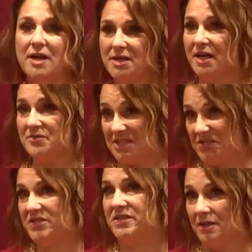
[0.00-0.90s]
not even a
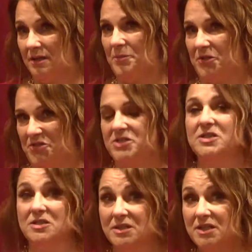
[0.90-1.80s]
syllable, just
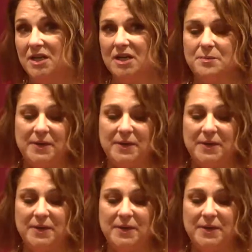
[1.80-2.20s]
a look.